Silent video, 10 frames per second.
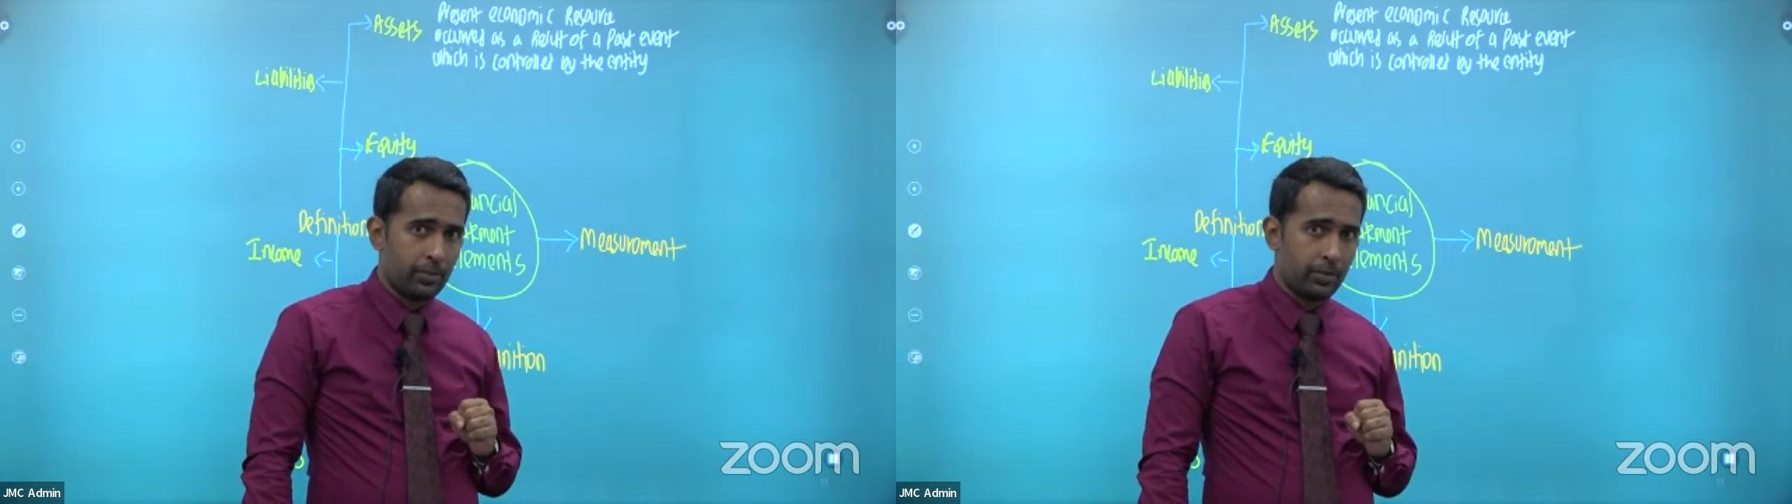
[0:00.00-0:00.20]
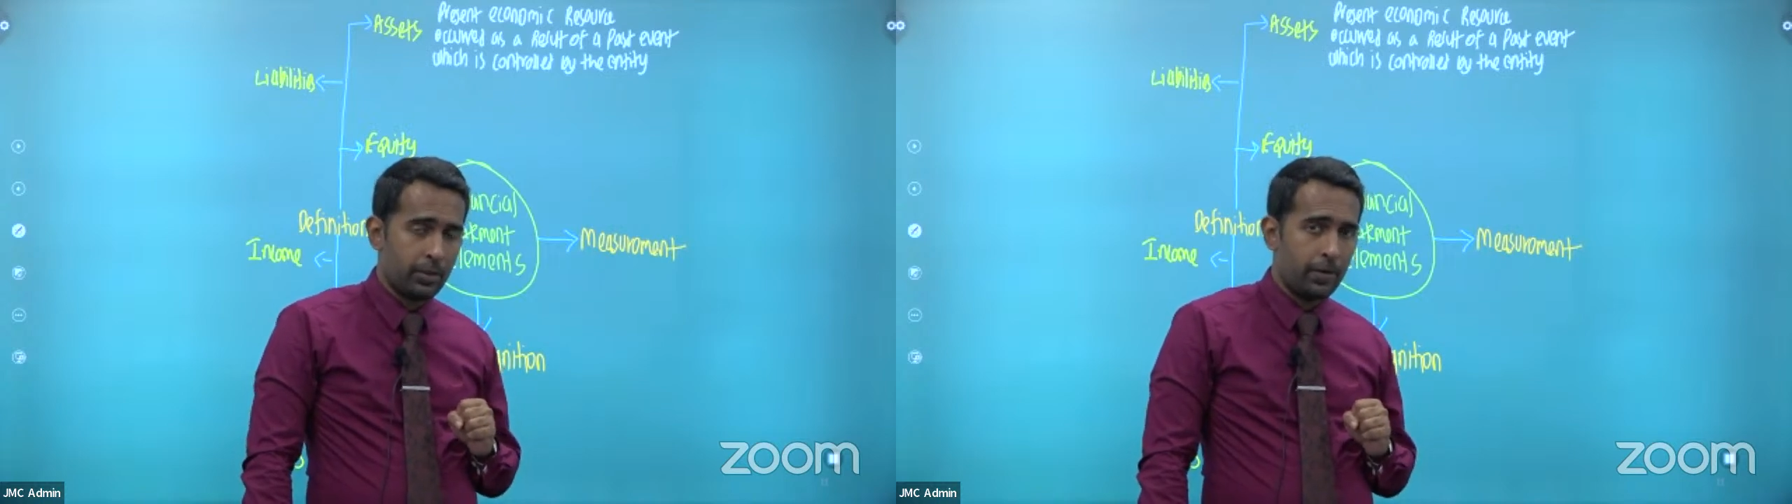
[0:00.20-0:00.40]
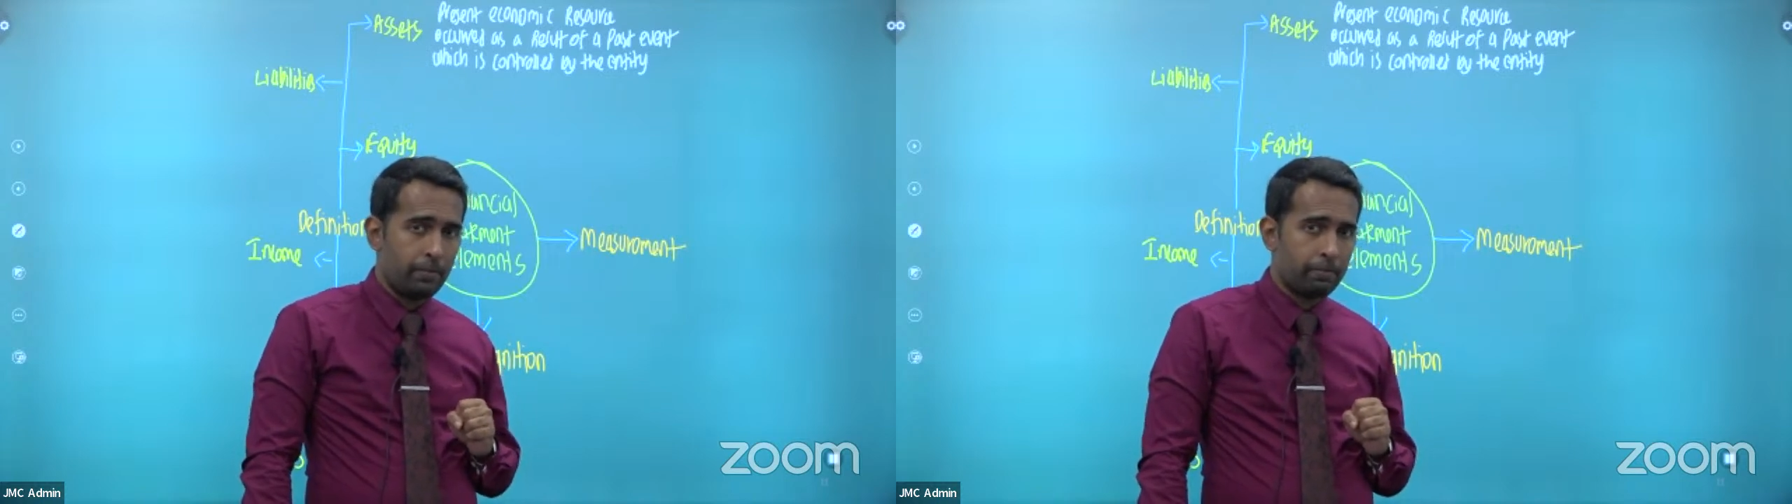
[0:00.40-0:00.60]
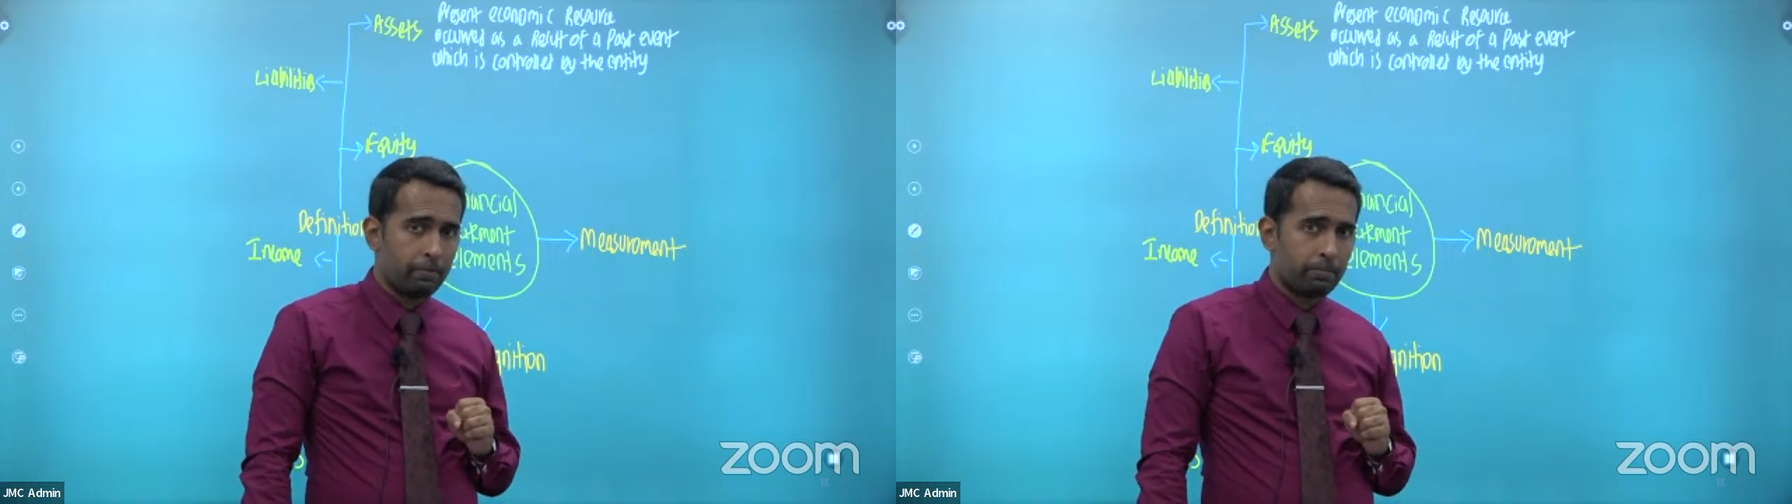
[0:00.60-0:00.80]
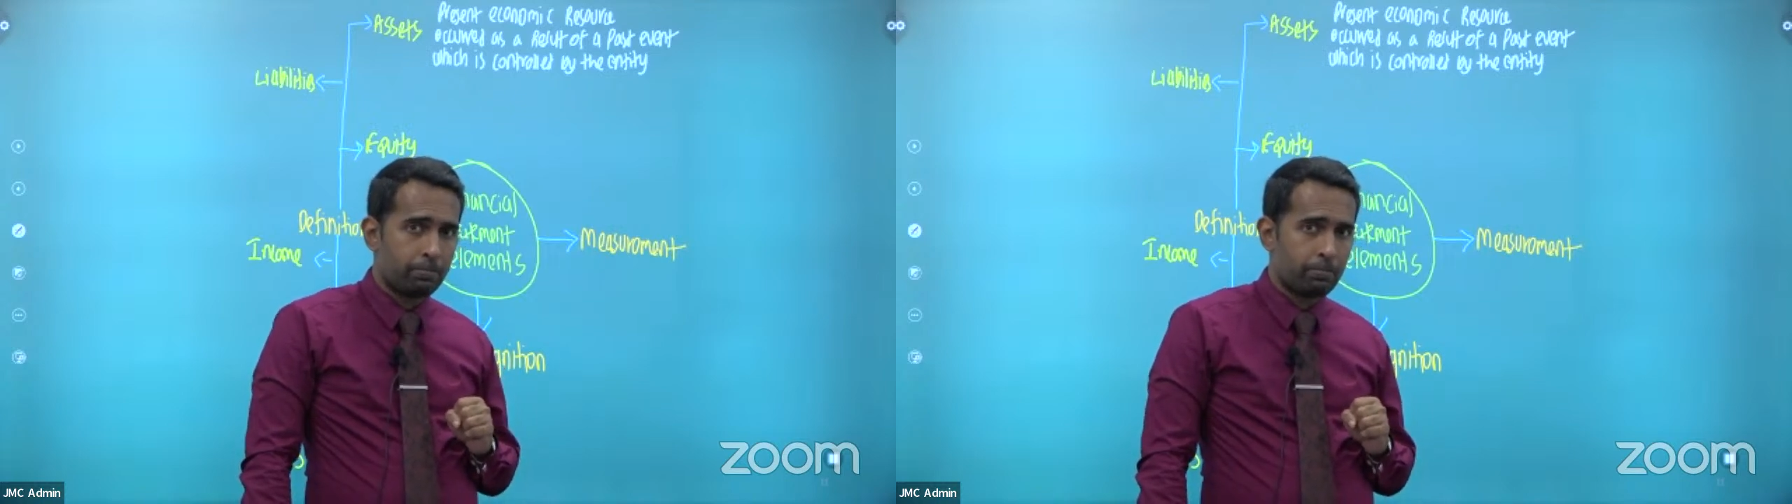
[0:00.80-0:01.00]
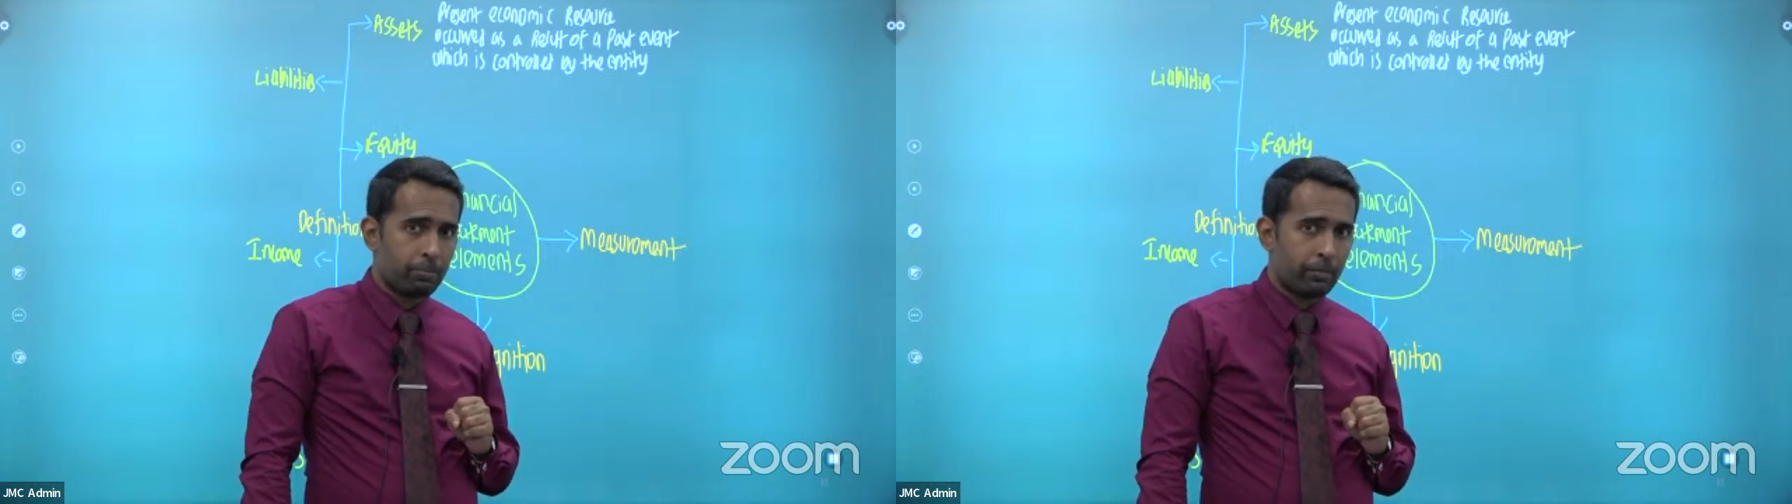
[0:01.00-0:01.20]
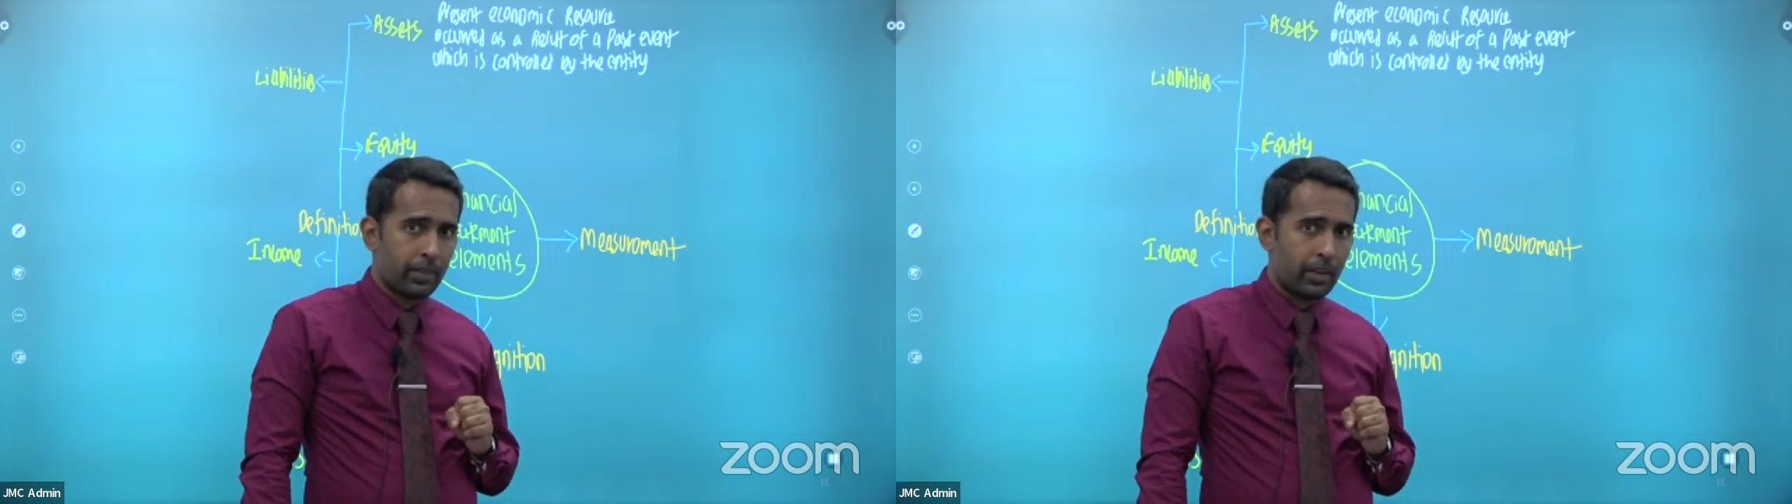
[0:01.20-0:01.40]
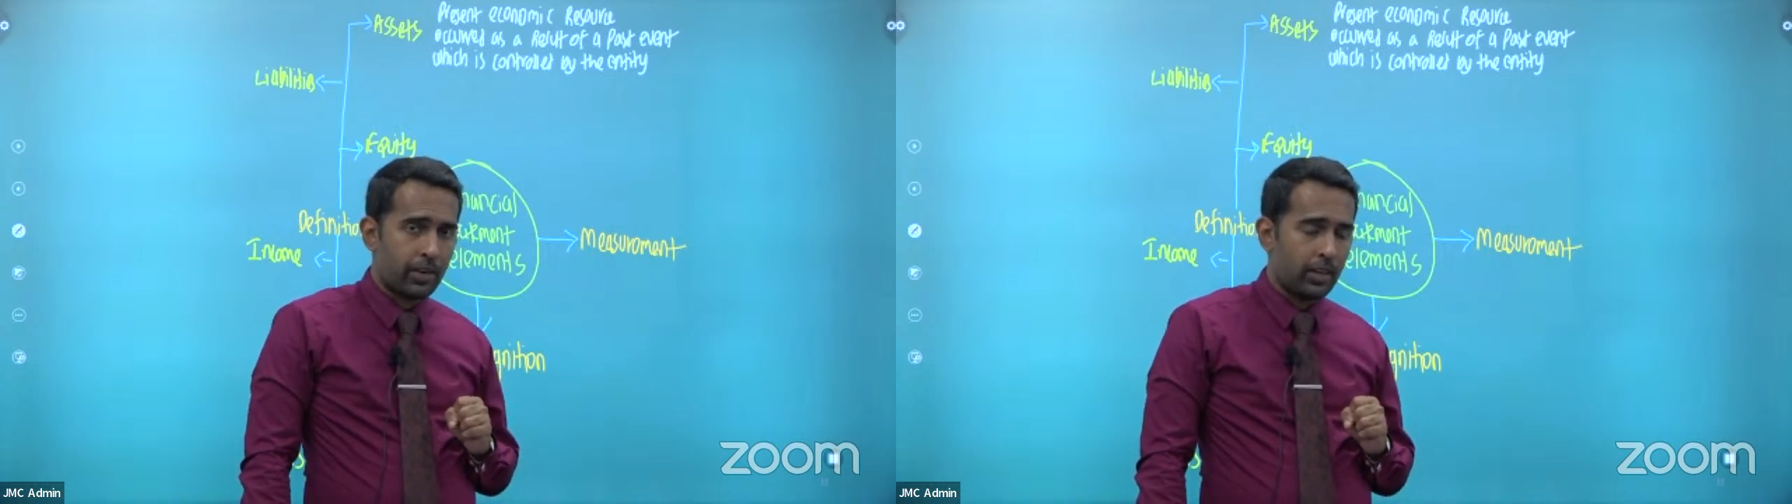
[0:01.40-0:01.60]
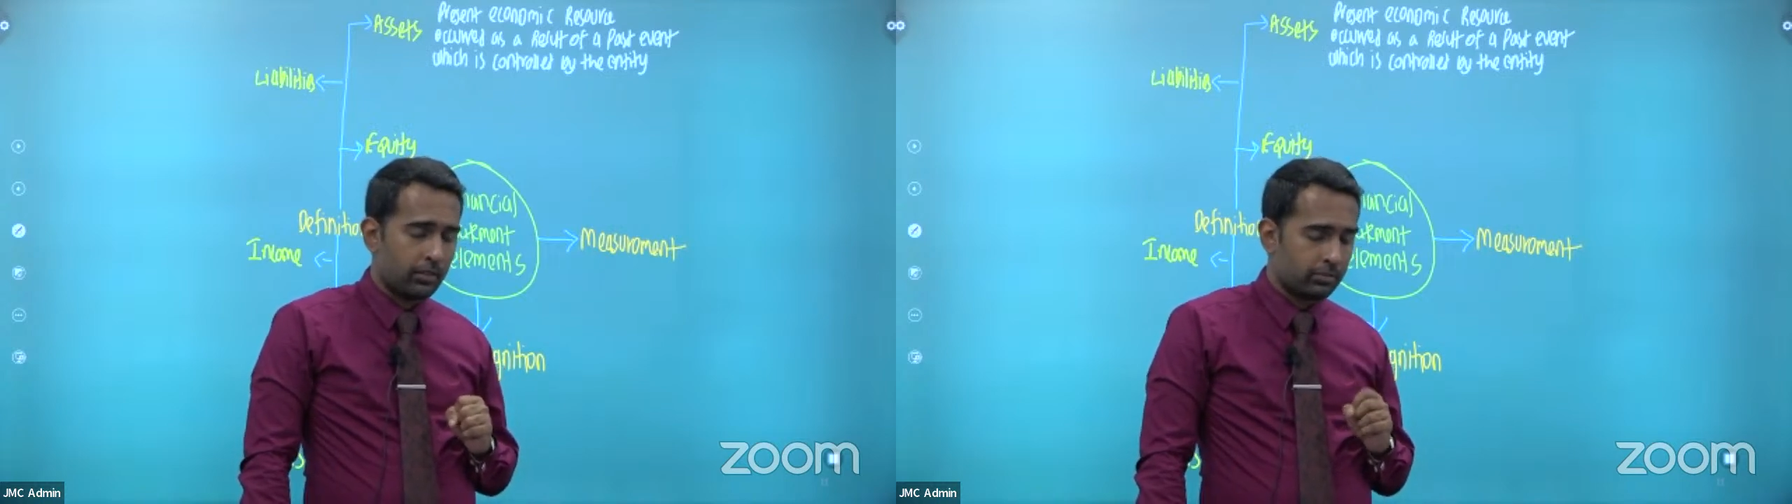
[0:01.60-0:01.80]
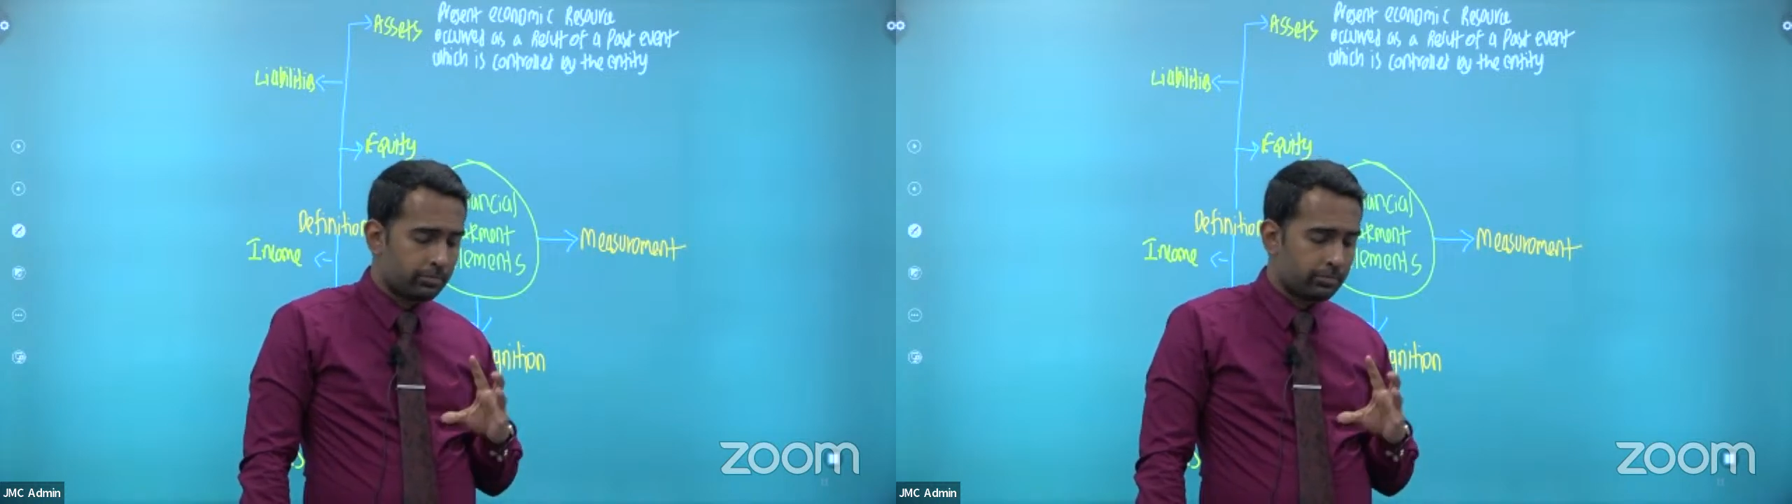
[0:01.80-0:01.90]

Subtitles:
Okay, right?